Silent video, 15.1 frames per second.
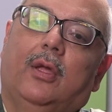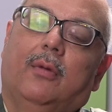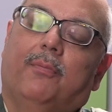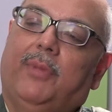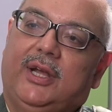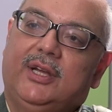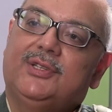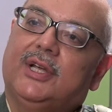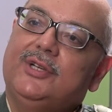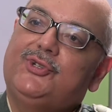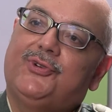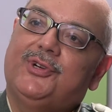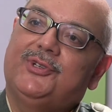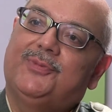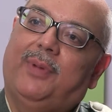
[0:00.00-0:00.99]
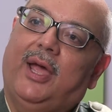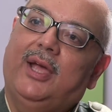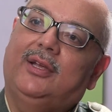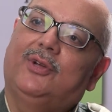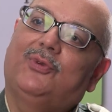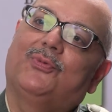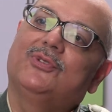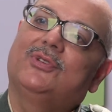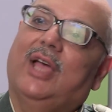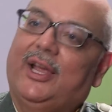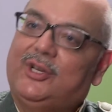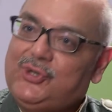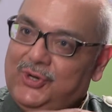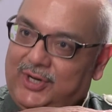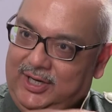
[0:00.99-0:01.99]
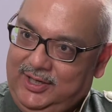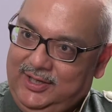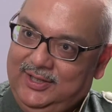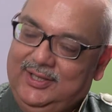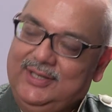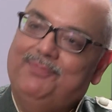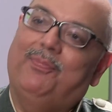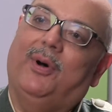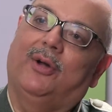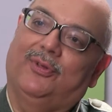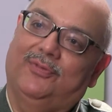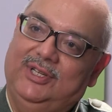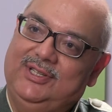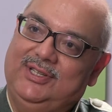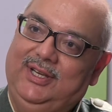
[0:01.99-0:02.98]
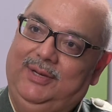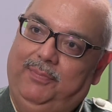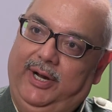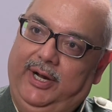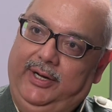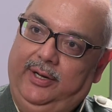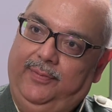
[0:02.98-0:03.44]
many centuries back, it was actually this part of the seabed,